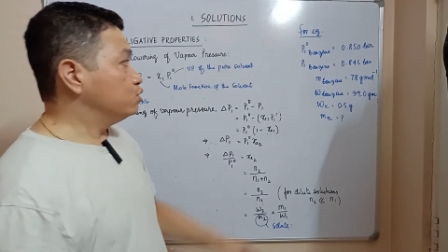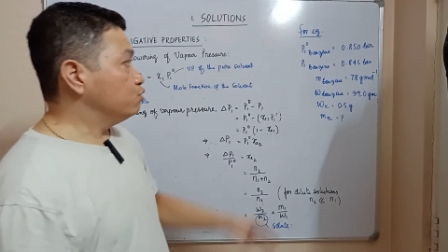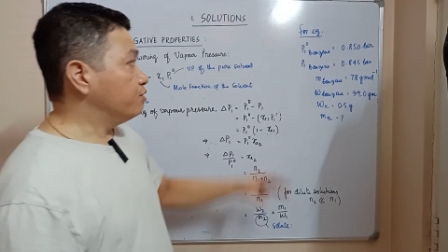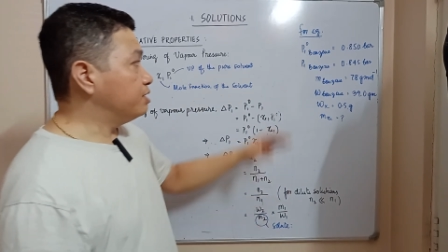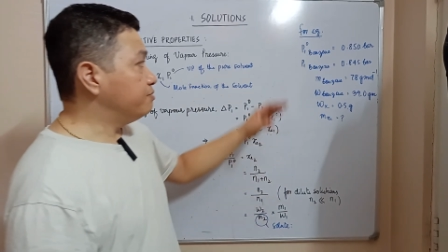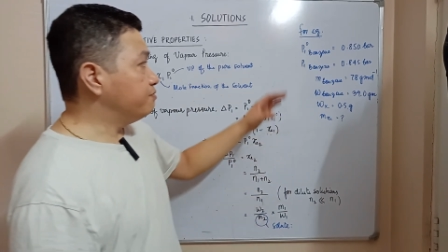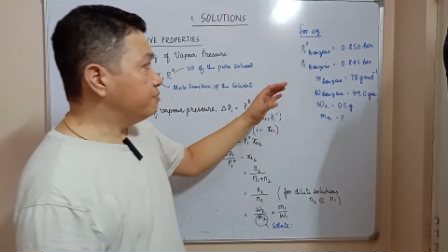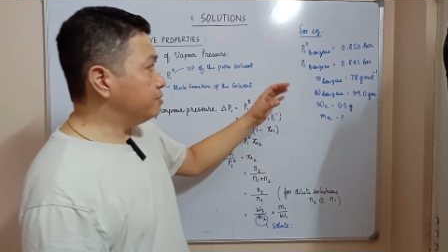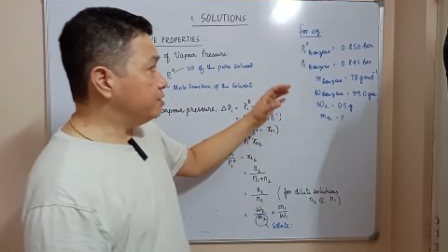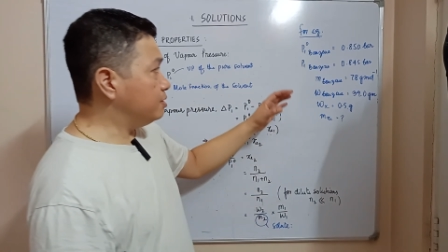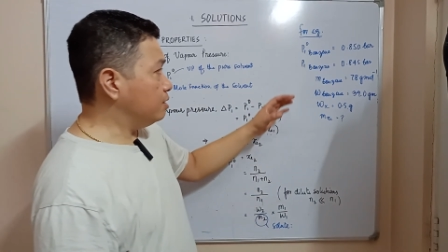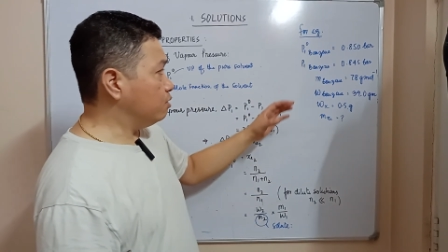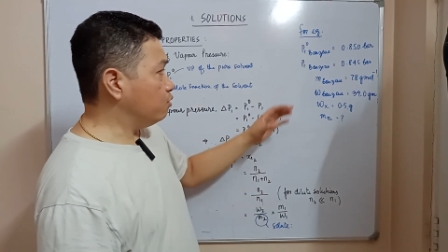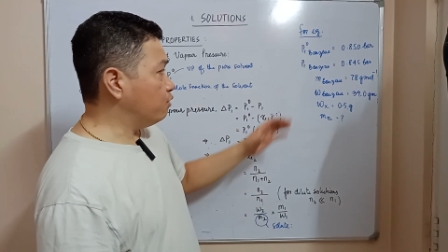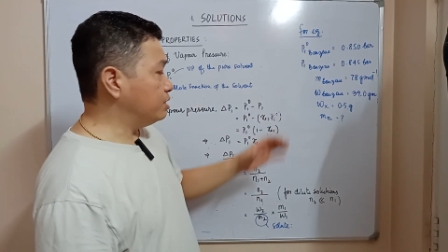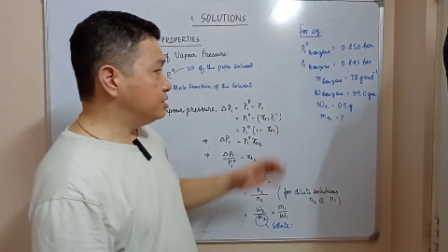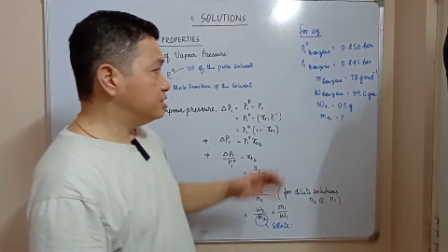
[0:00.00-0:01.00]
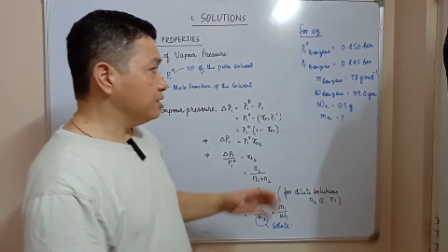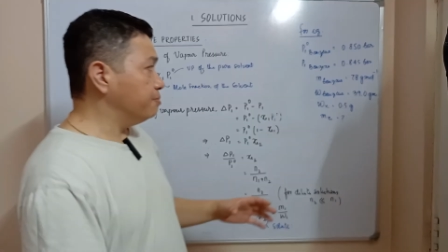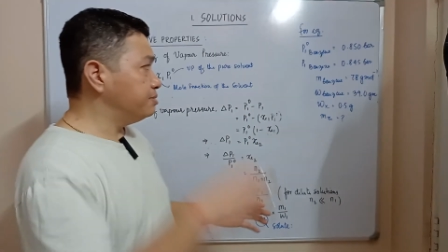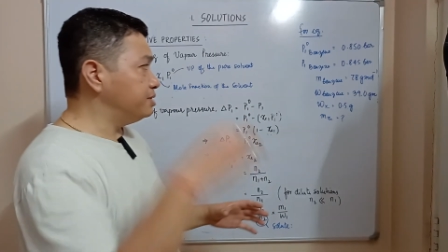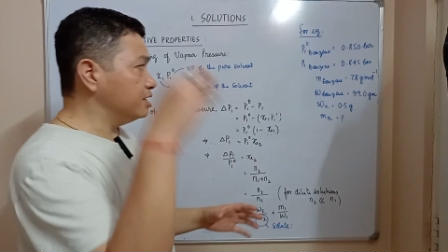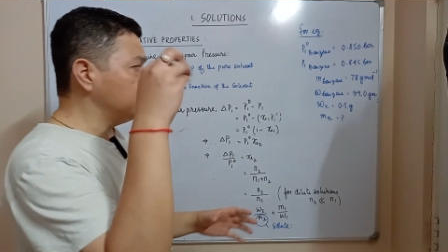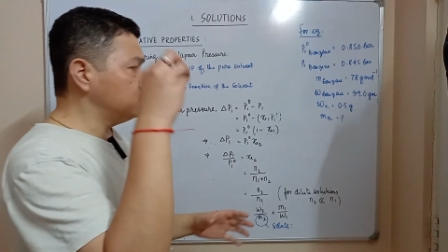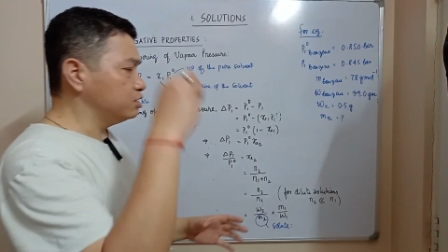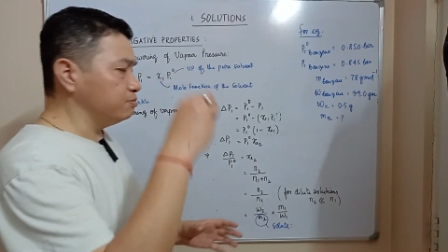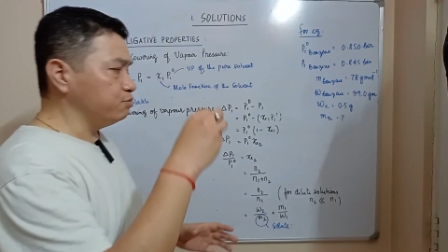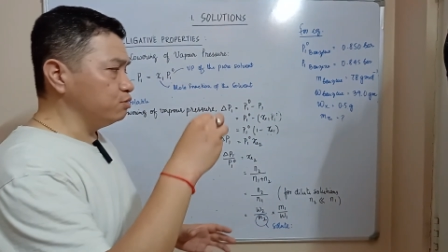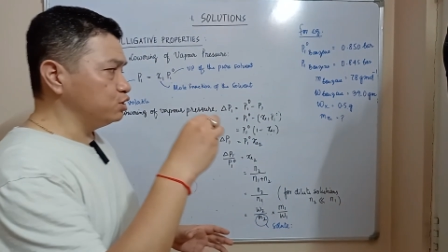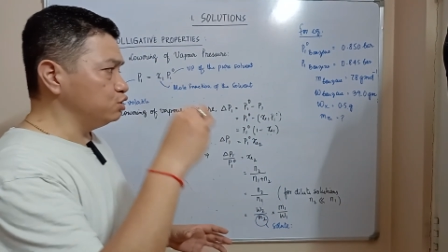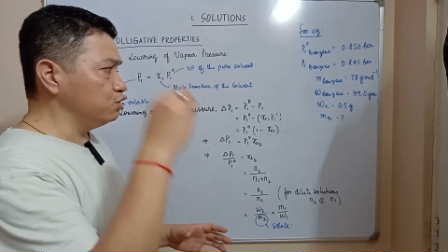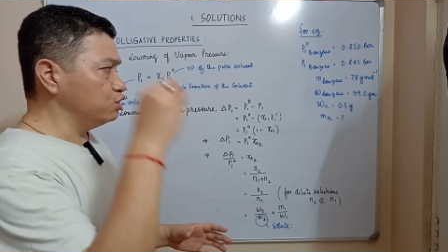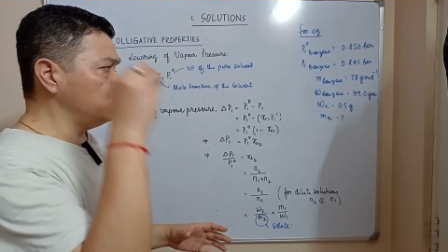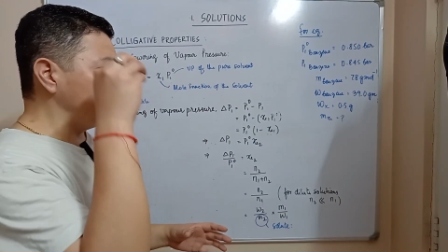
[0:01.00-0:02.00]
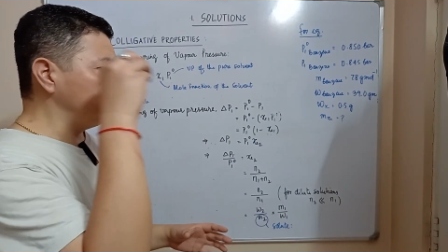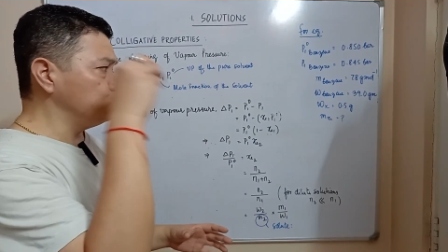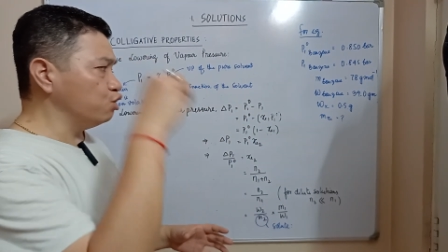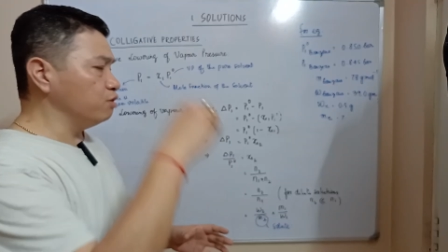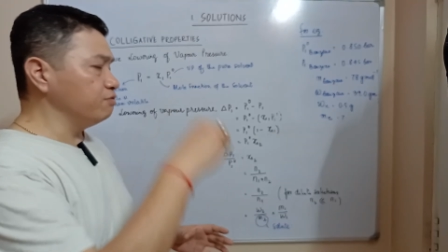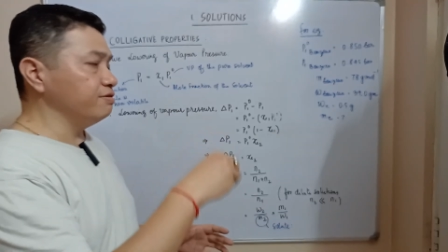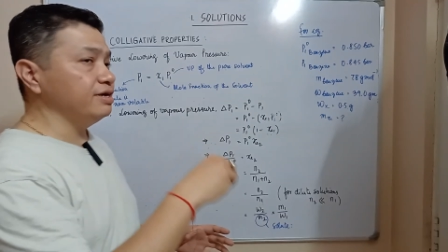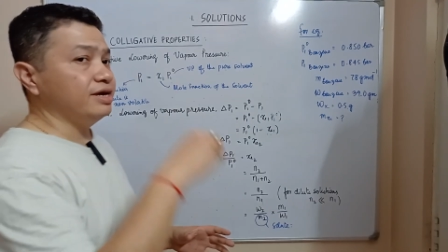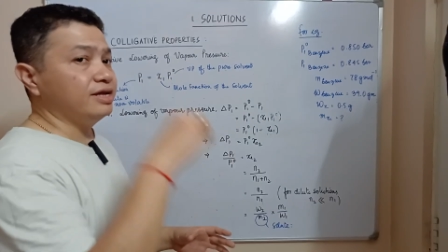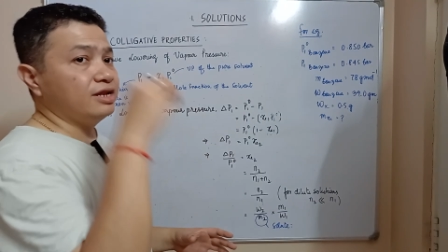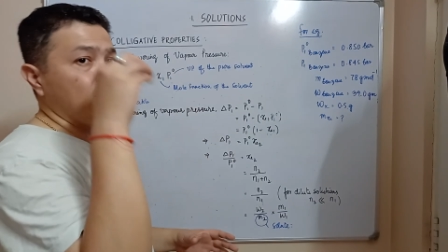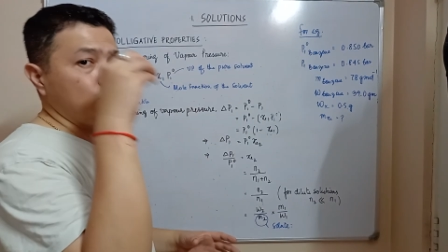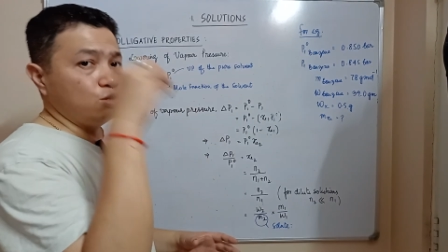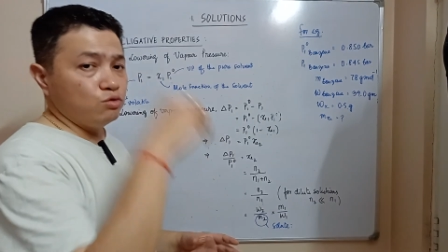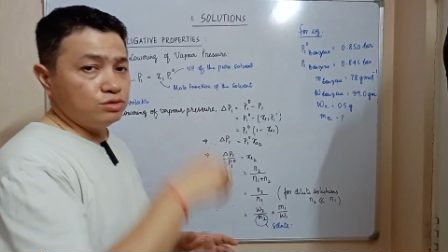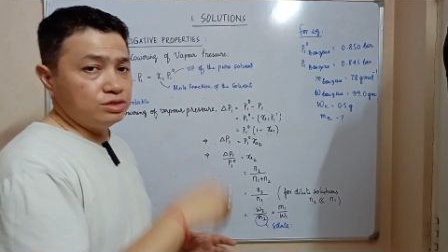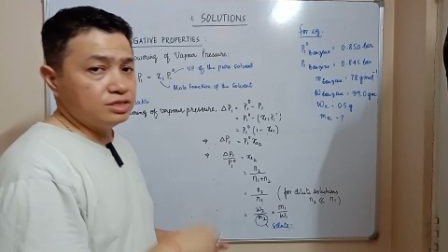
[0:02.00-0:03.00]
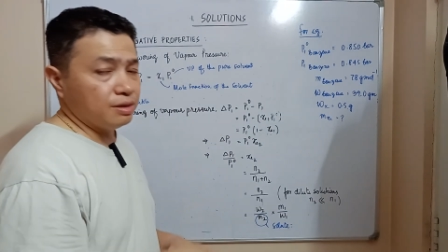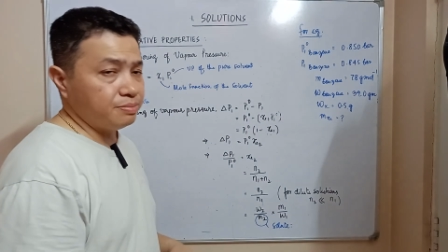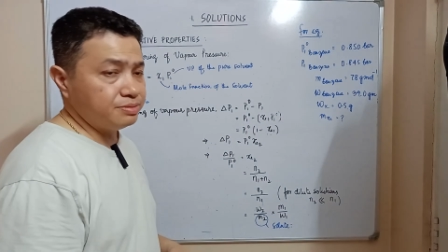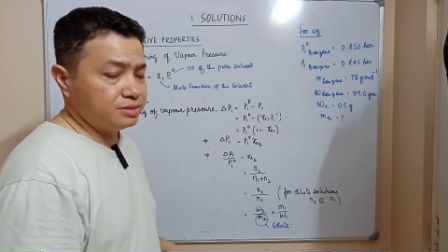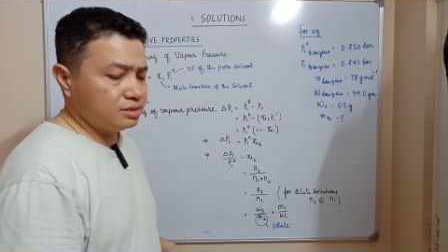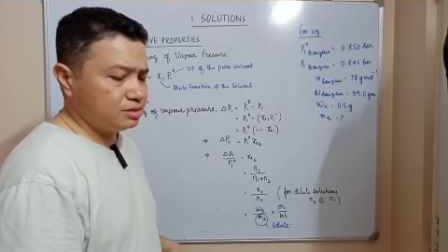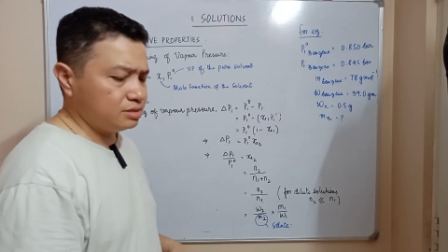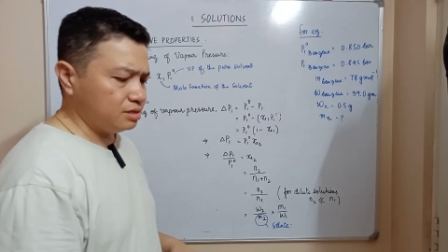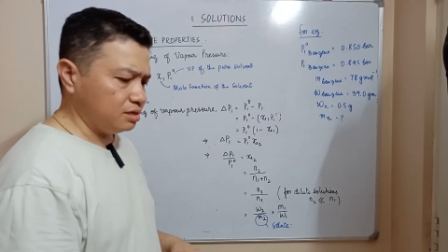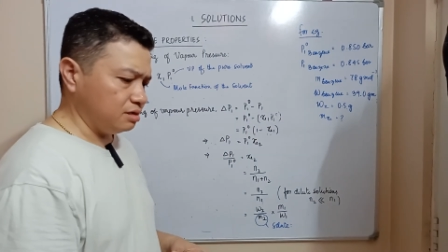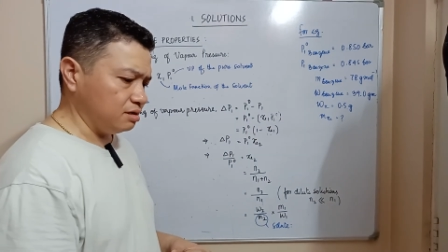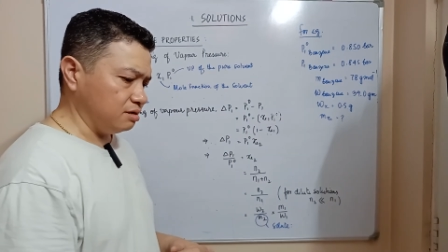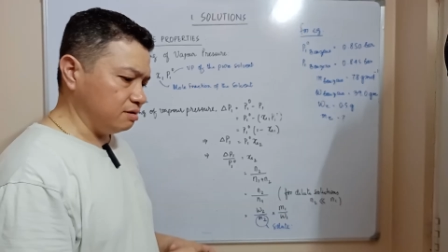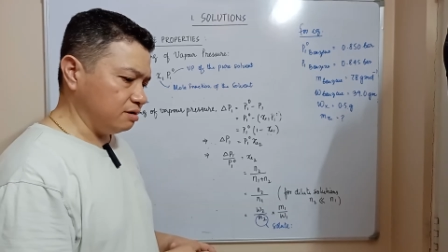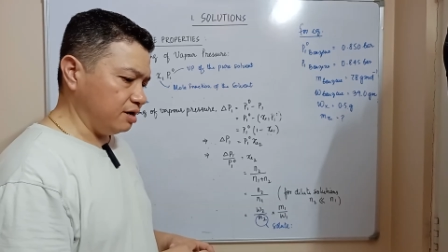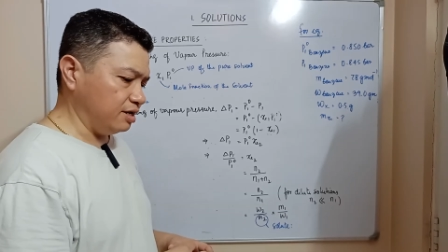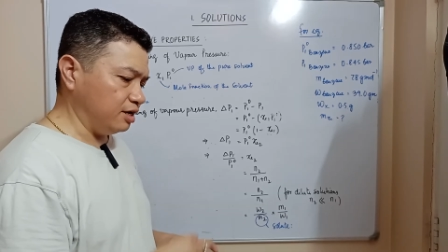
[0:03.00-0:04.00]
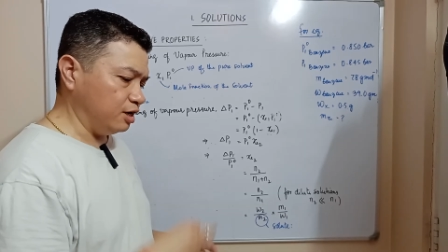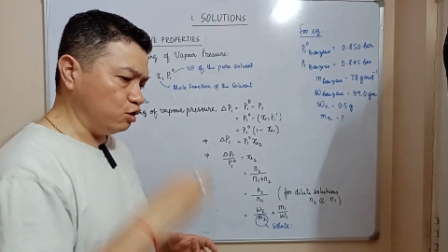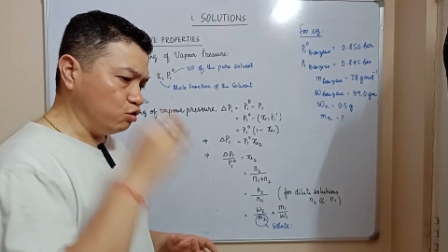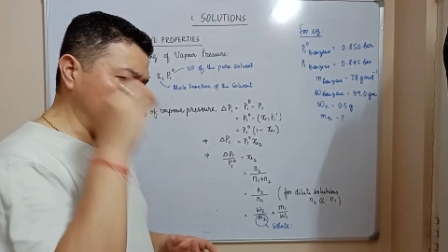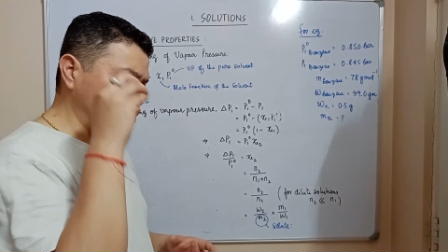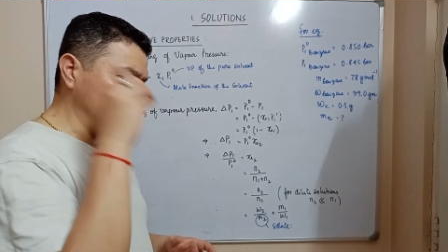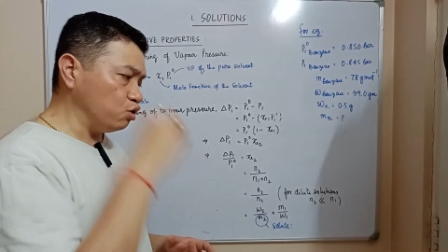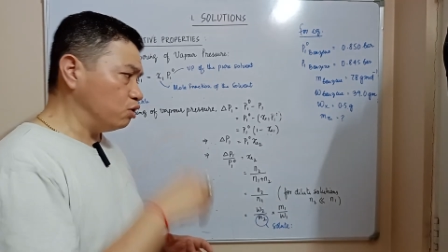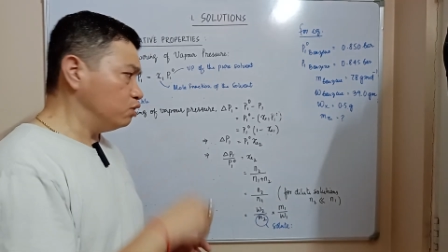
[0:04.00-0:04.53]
So when something, suppose you are dissolving an unknown substance, an unknown